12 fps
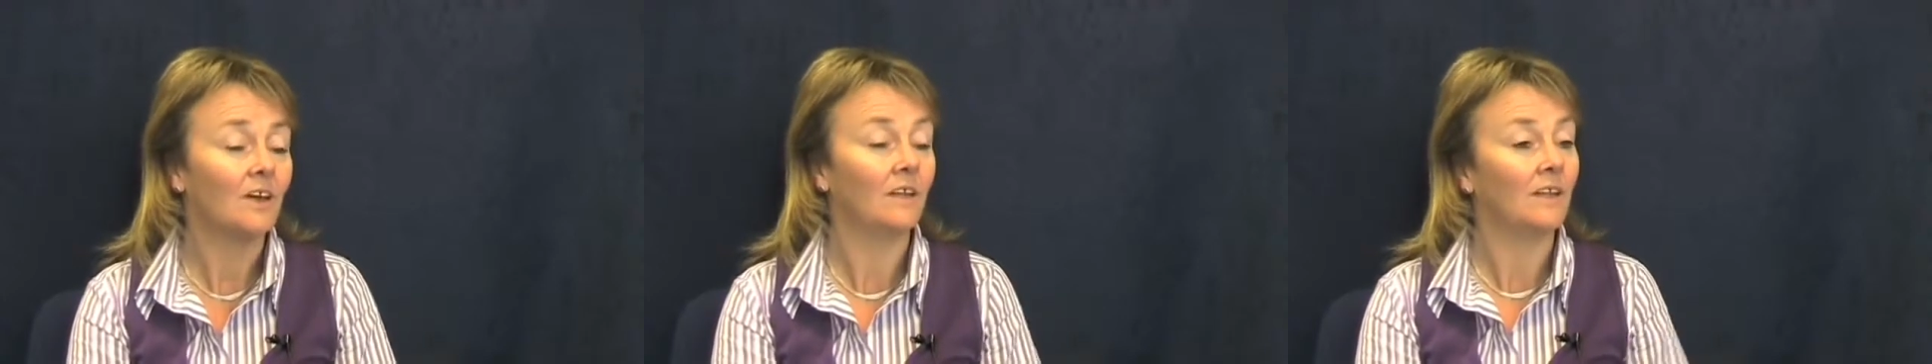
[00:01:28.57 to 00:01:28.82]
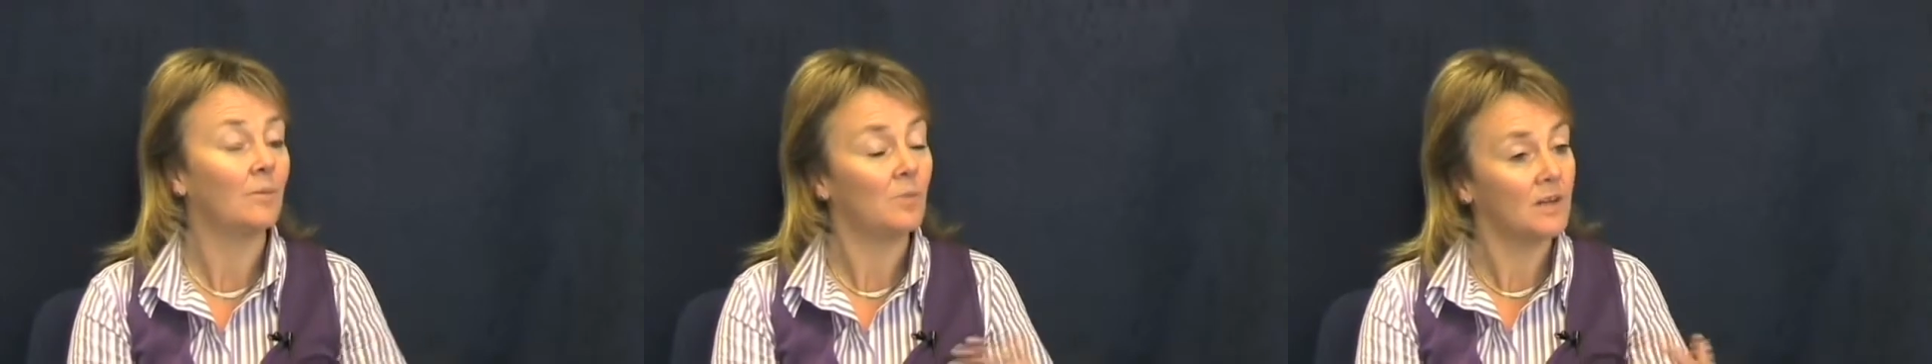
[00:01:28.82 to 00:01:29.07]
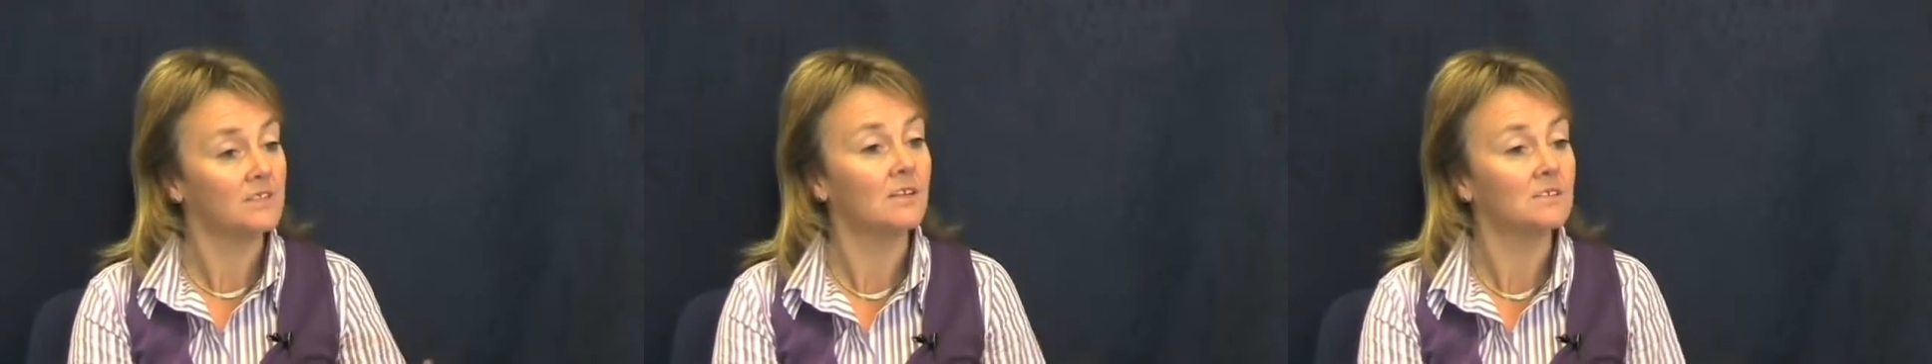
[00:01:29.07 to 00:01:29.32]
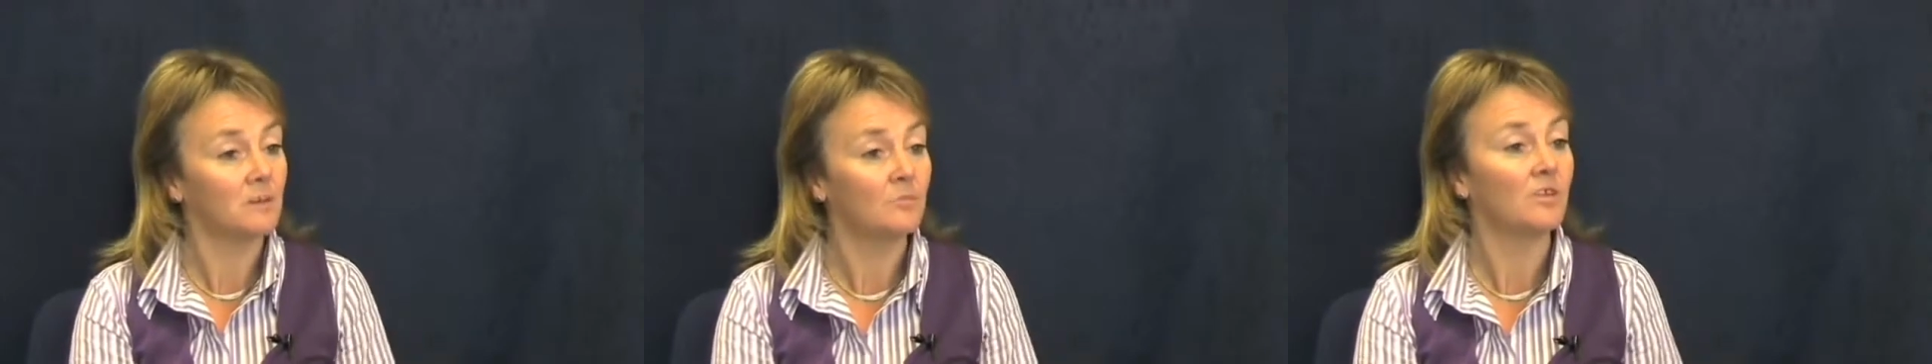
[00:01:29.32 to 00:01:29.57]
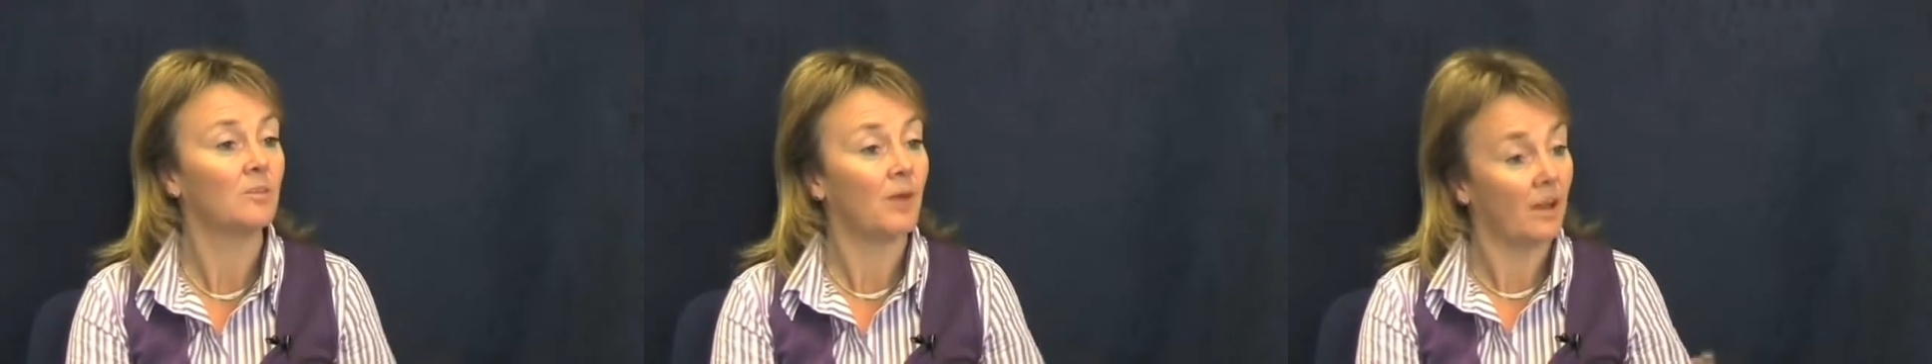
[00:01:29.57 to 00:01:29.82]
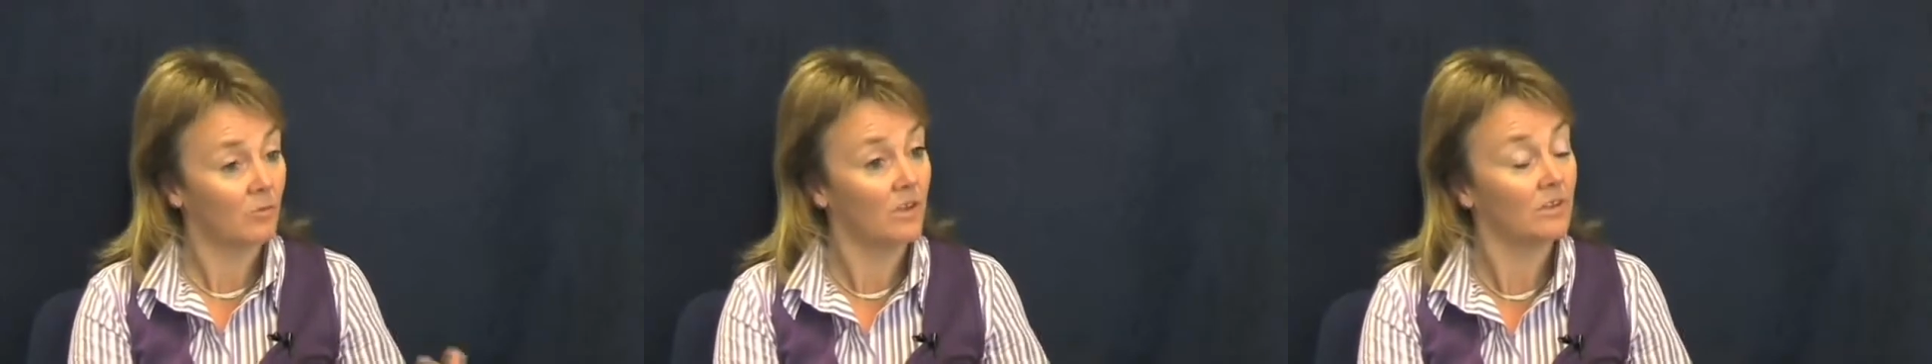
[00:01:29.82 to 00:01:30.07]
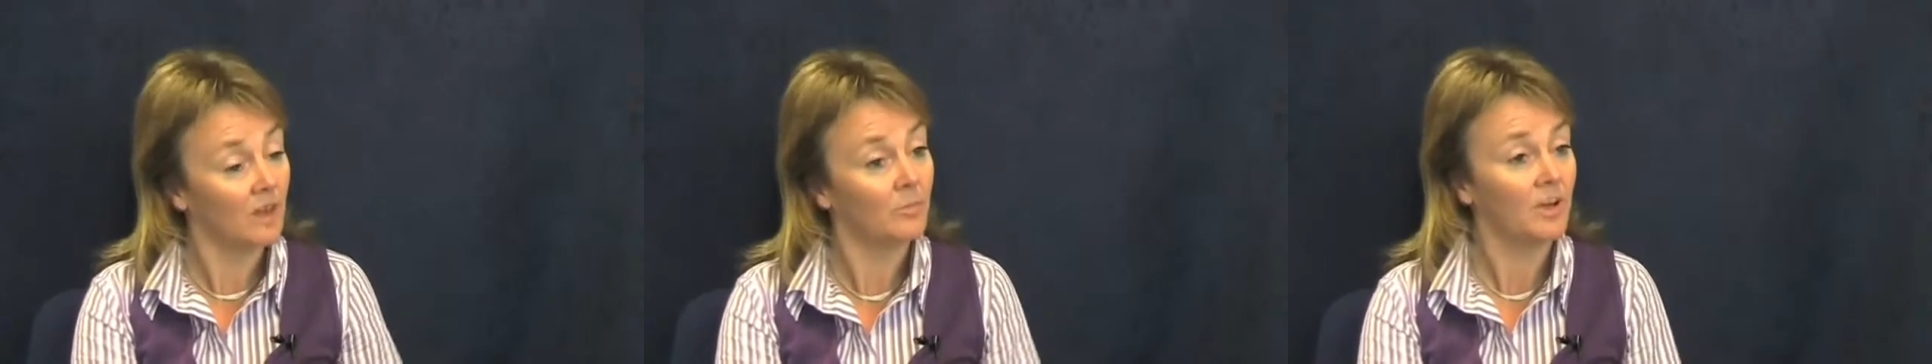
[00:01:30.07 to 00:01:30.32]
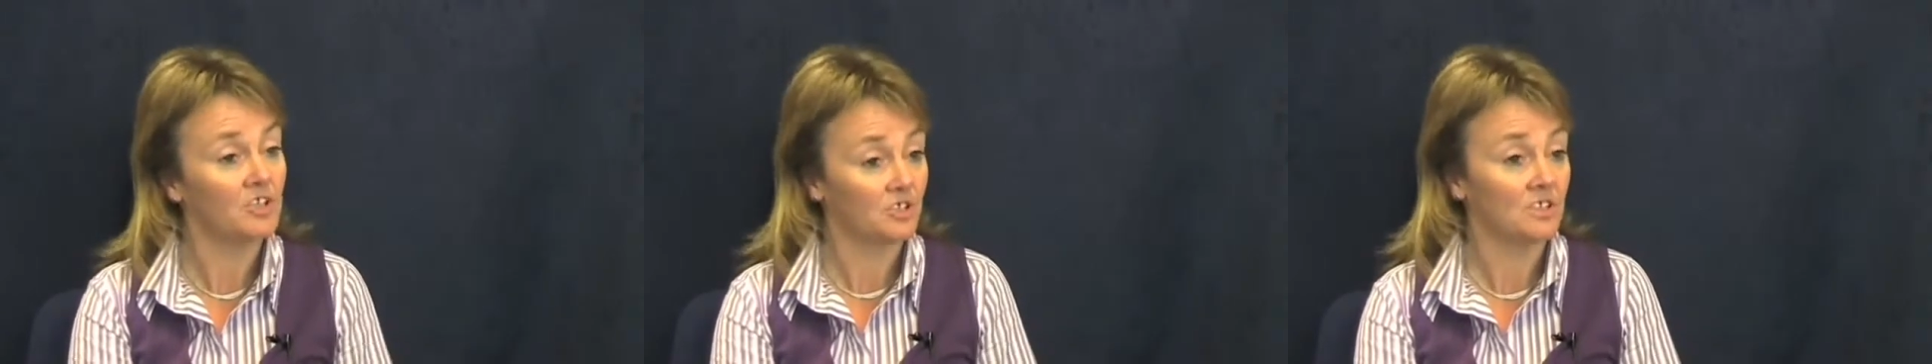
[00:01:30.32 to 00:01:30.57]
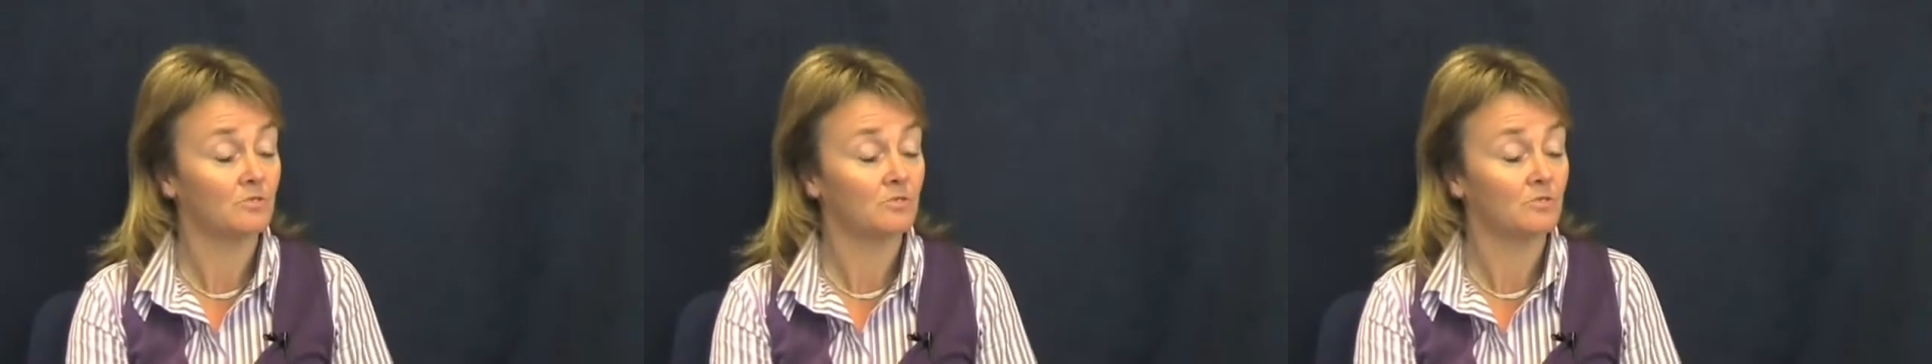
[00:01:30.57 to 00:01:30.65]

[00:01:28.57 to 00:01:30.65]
And that might tell us something about whether that patient